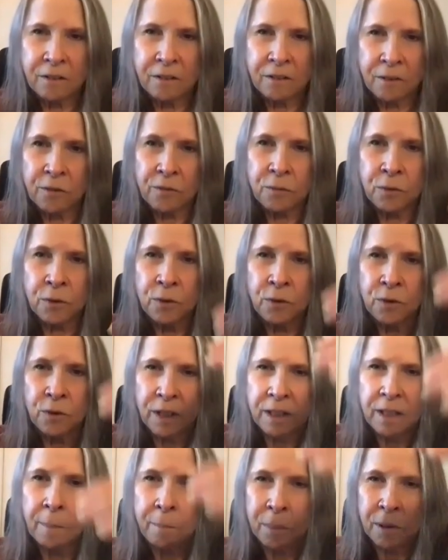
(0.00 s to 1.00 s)
You know, through
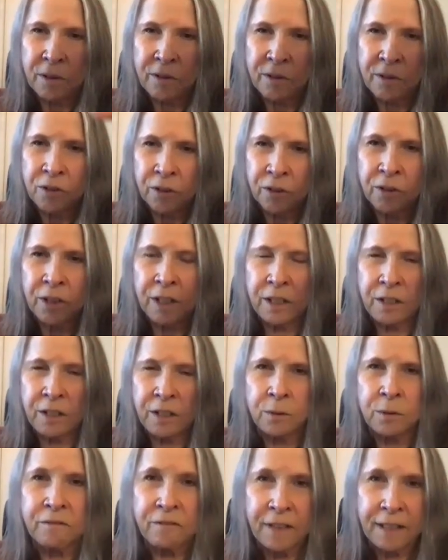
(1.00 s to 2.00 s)
the couple's journey,
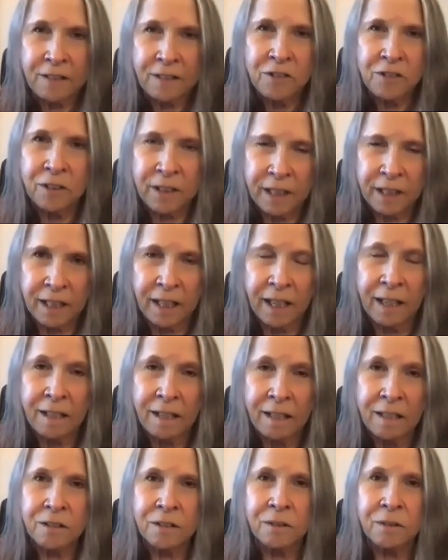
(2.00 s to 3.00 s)
you eventually
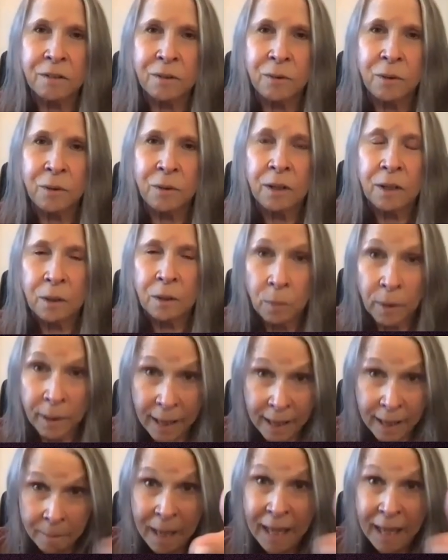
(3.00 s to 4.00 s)
get to
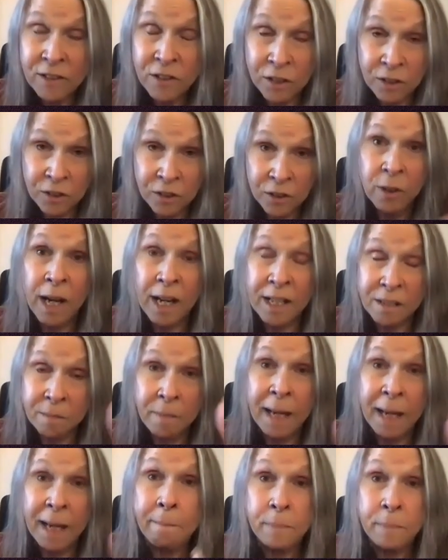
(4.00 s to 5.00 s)
what I imagine you guys
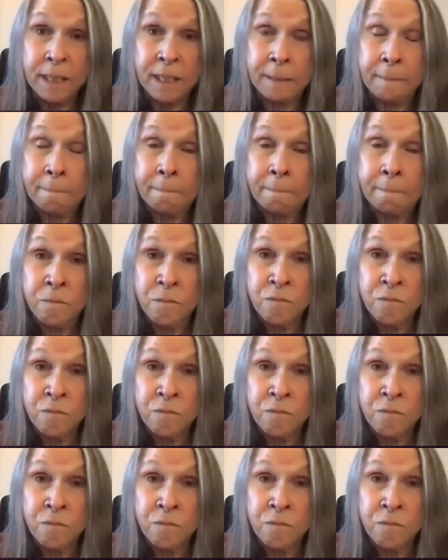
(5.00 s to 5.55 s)
might be